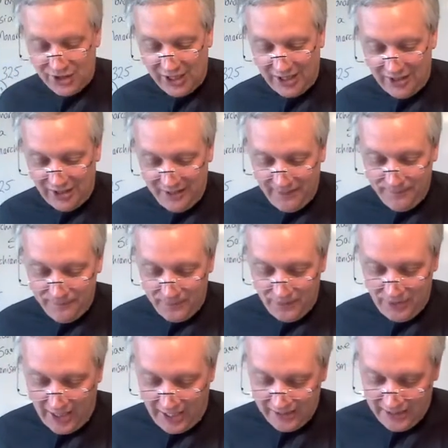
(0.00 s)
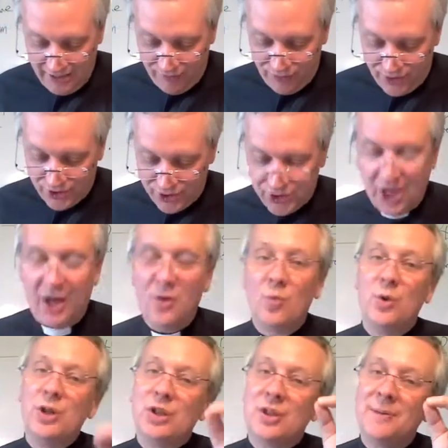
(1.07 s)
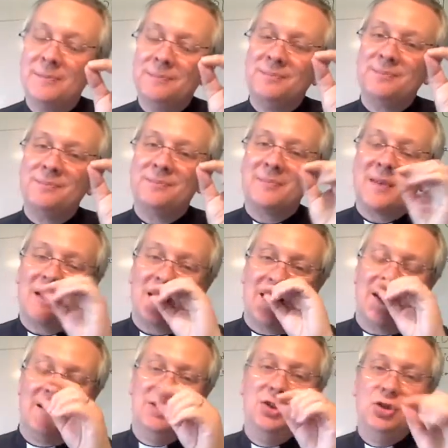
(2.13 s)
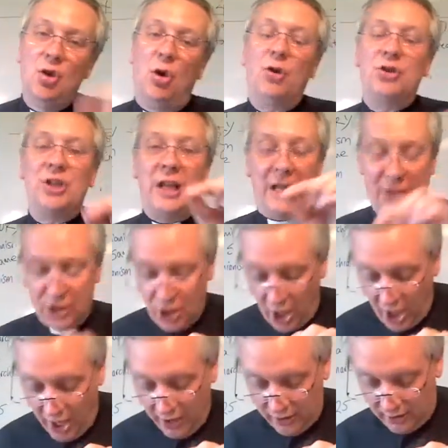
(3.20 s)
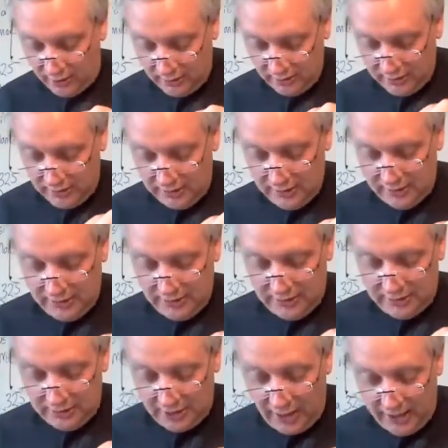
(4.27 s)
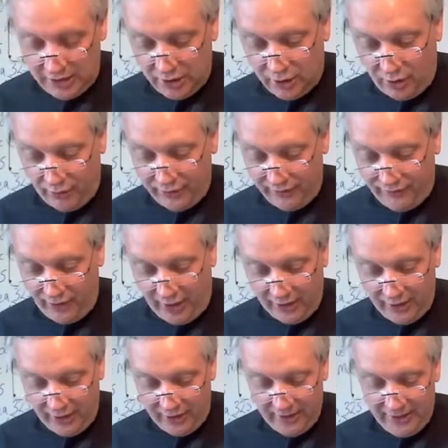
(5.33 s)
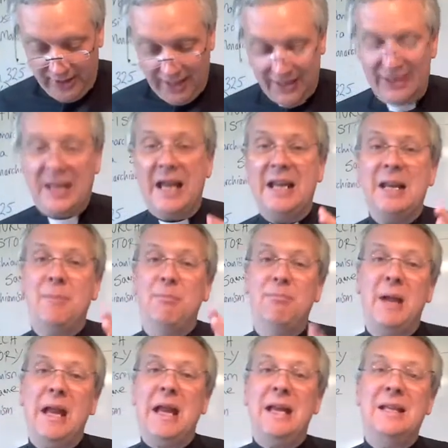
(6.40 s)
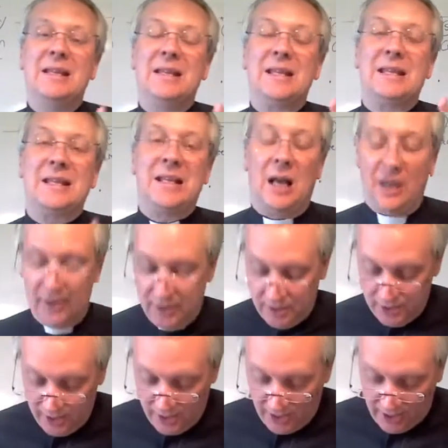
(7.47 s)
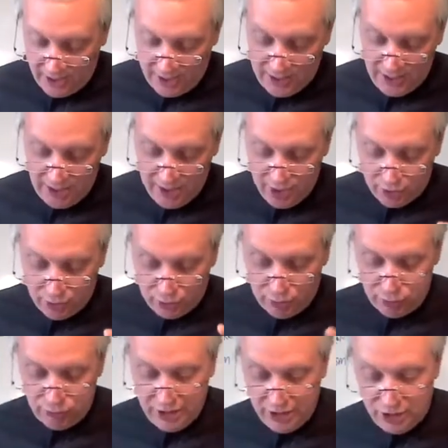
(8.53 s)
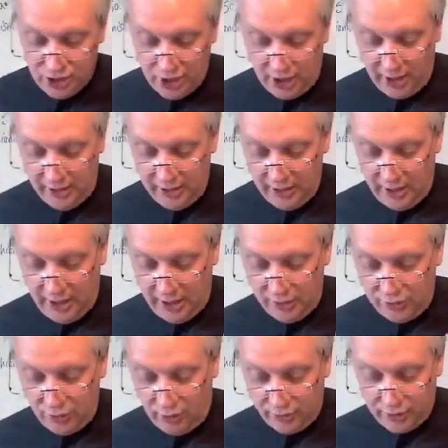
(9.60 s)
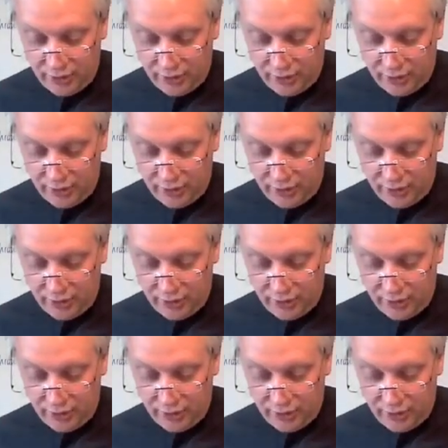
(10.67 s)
said that if the Son was not eternal, like God the Father, then it made the Son a creature, not